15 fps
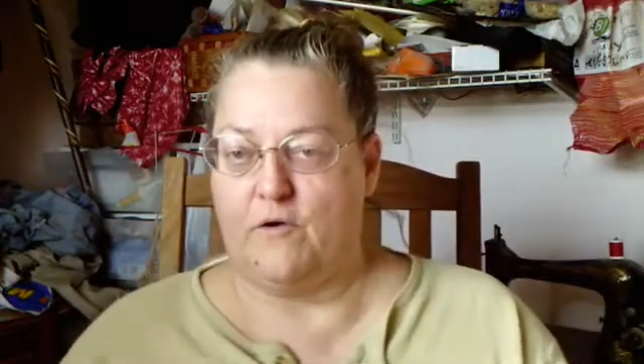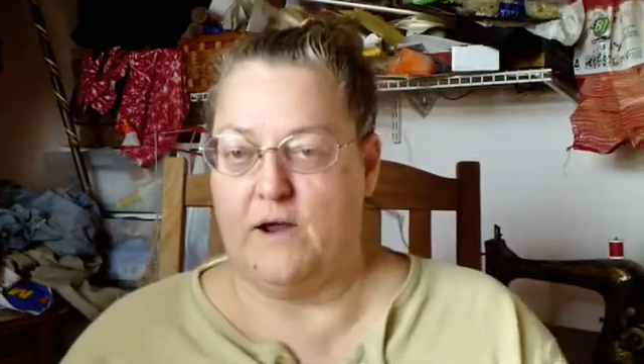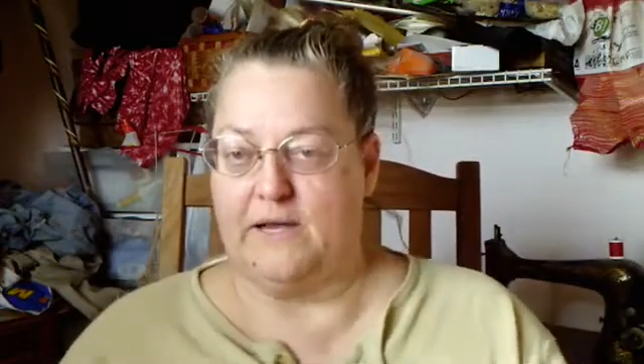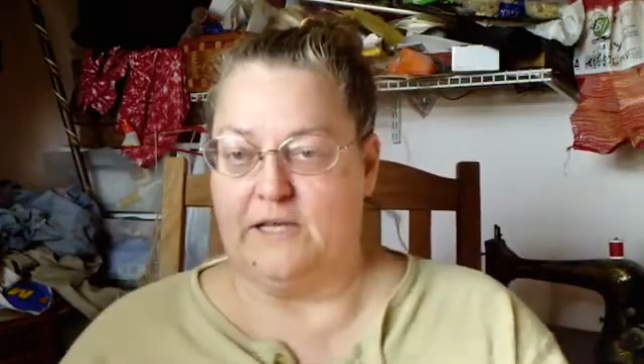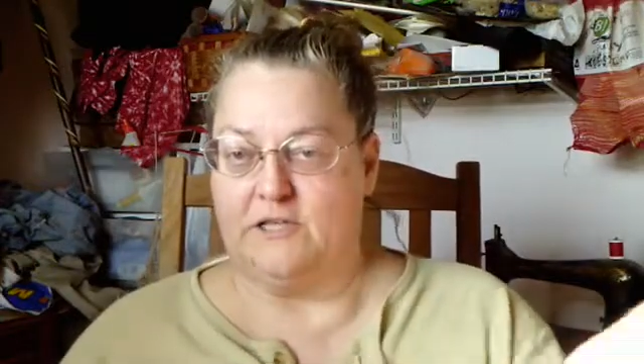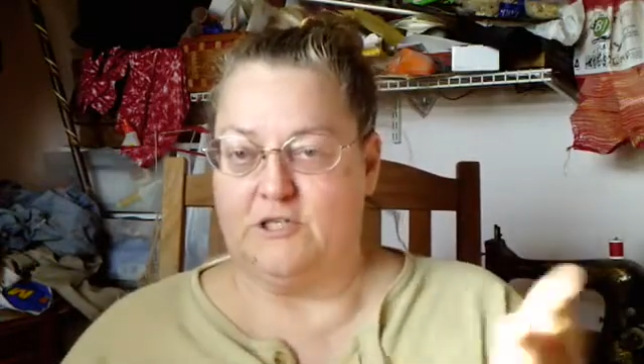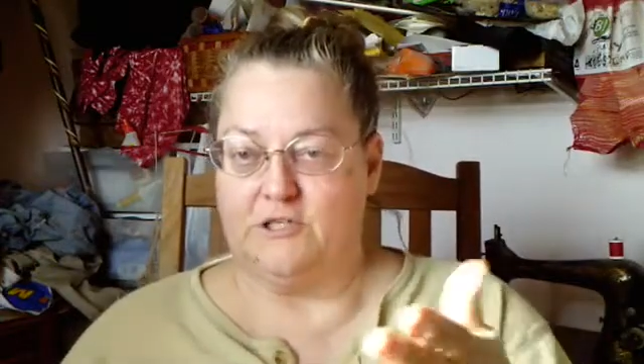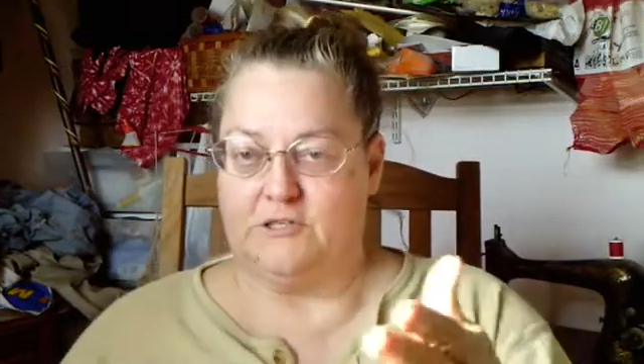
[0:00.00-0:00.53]
I
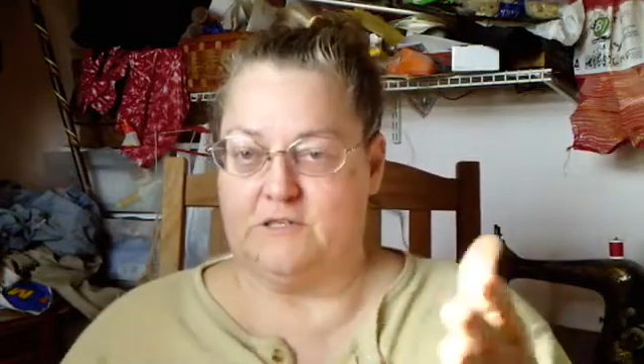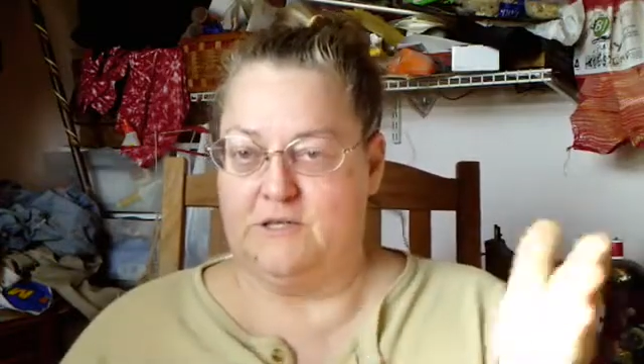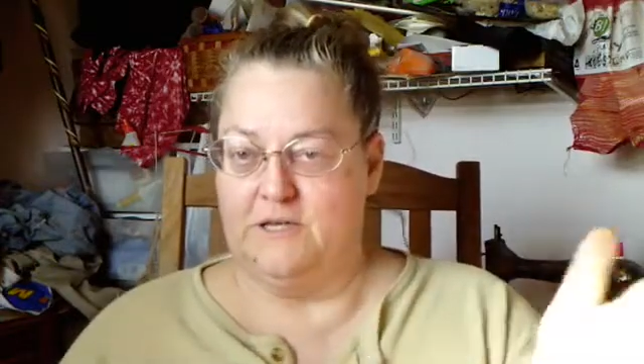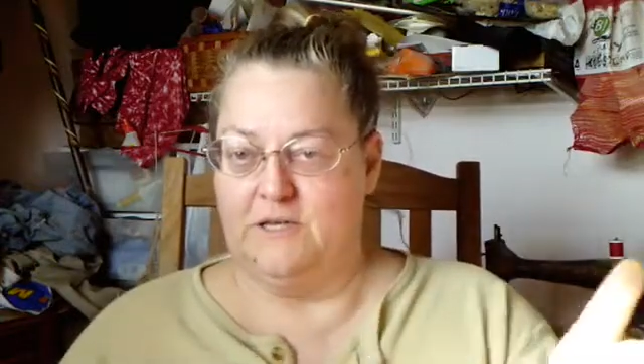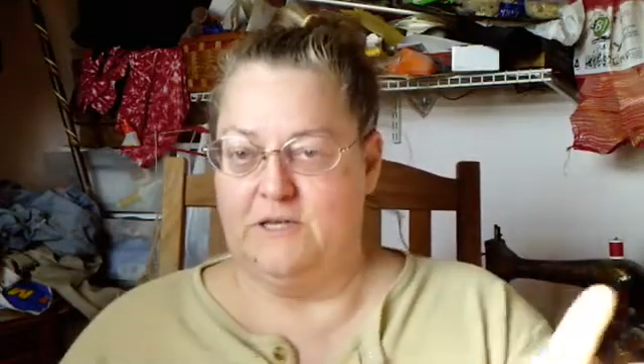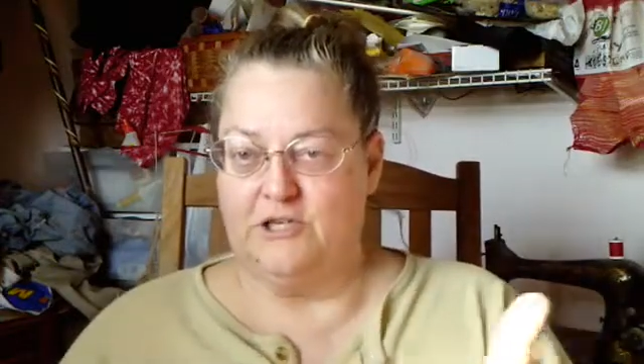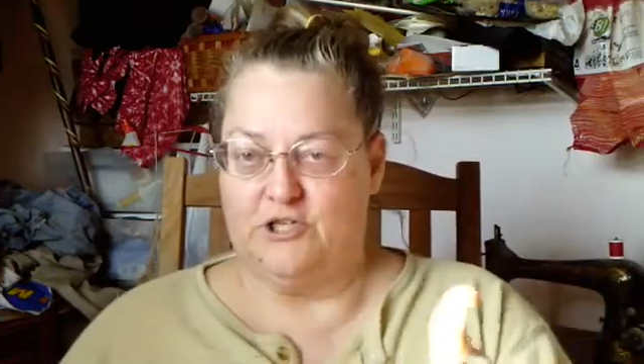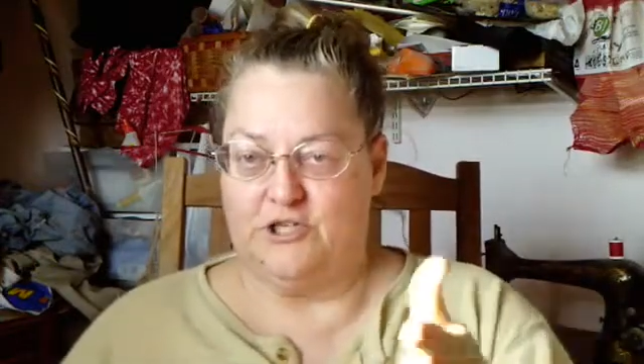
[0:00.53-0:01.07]
could just
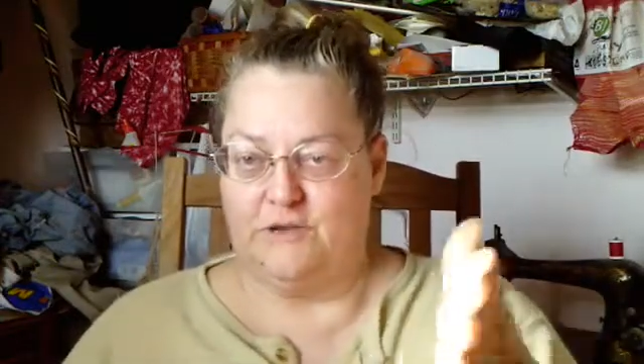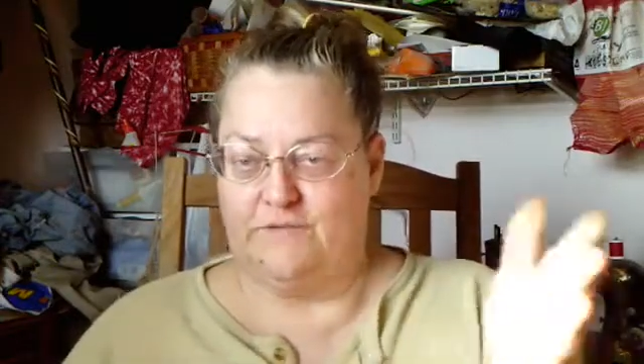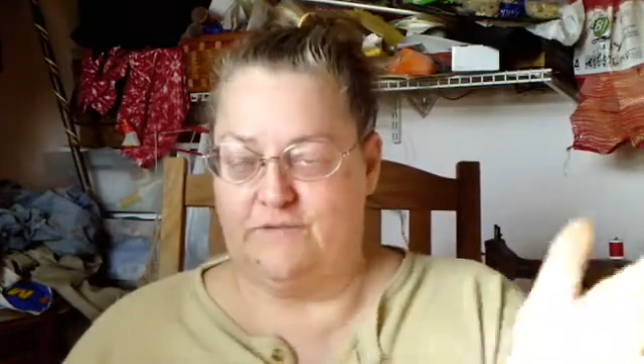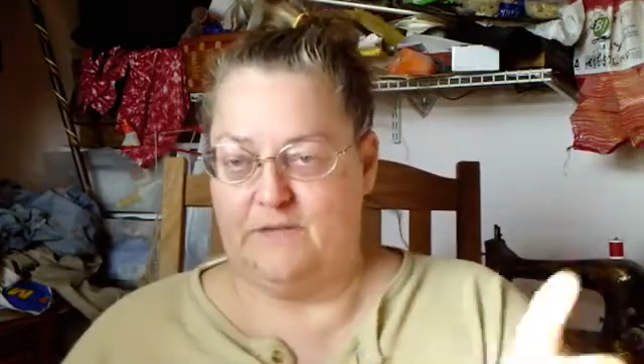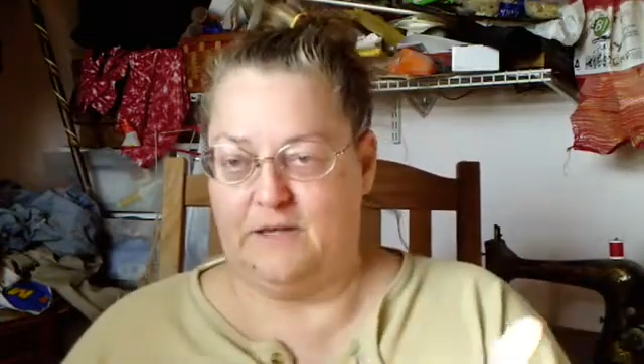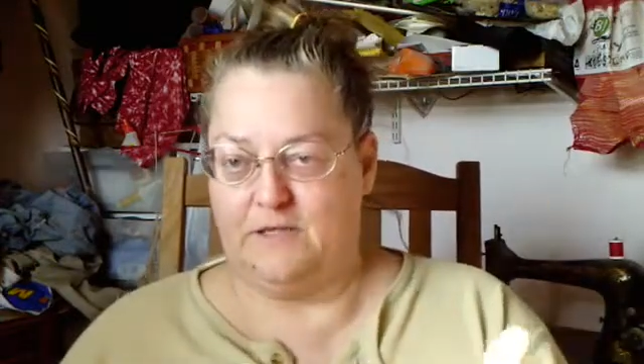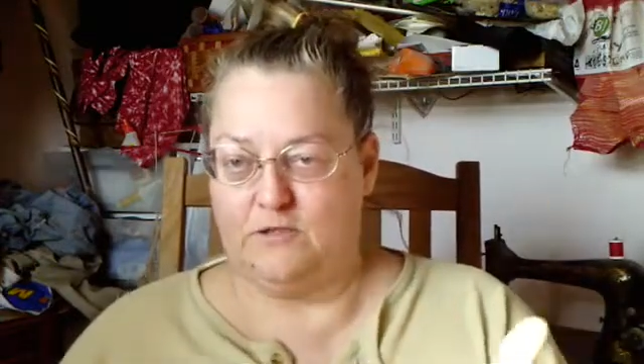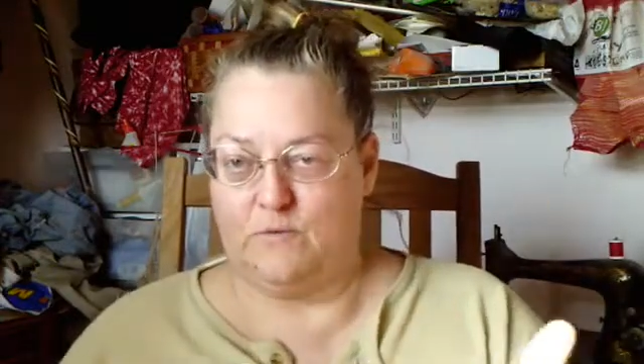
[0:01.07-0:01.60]
shift
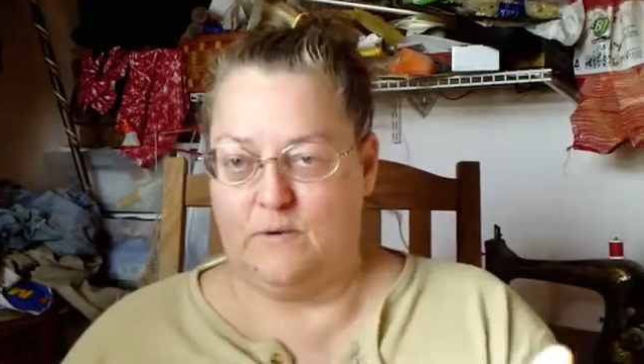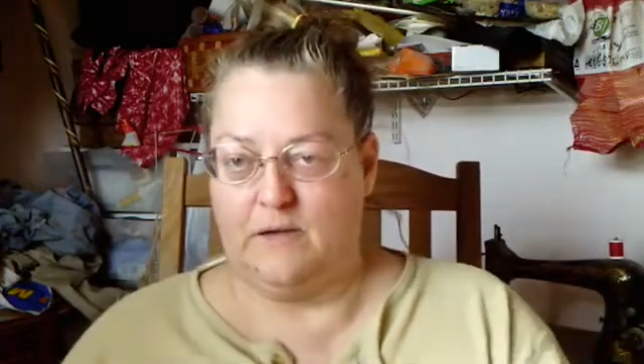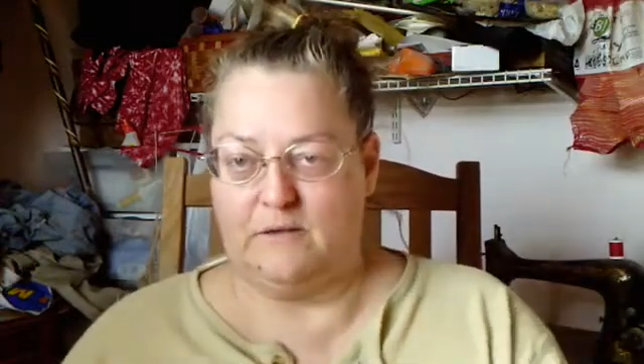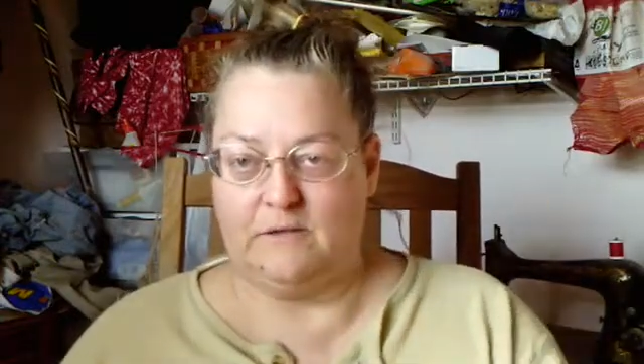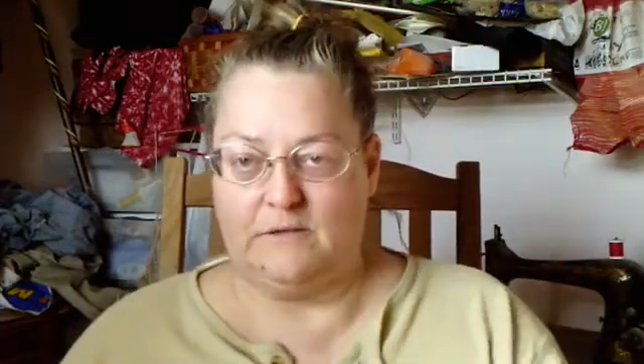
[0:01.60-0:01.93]
things around